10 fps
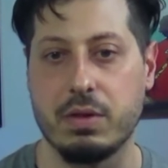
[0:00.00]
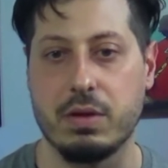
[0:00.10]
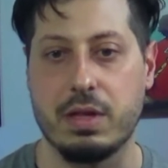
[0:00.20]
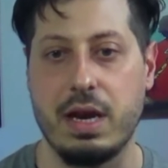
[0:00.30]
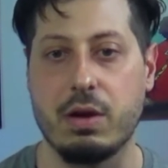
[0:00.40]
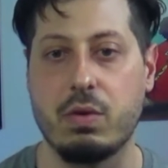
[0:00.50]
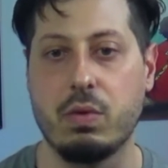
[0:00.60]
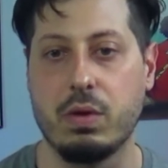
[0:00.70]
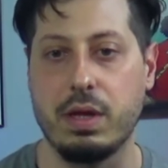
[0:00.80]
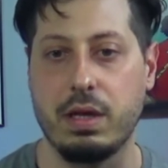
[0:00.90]
So it's kind of
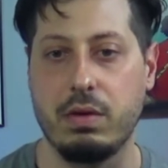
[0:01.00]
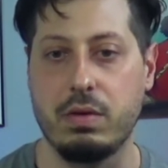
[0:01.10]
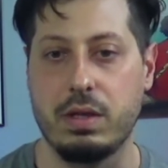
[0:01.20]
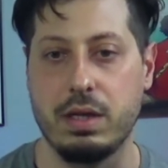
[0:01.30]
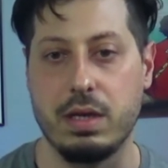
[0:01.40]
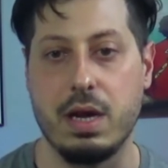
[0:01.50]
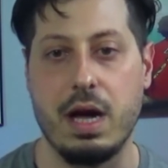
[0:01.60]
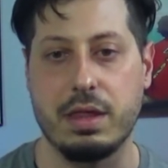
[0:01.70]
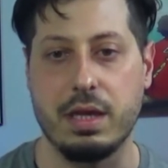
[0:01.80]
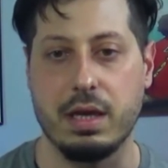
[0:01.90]
cool that you did
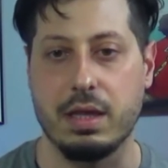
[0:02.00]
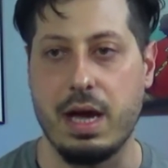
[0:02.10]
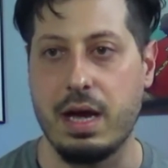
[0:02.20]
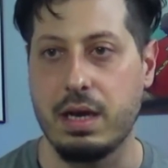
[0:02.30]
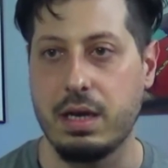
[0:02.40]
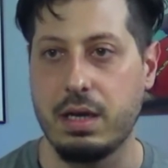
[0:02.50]
not think that.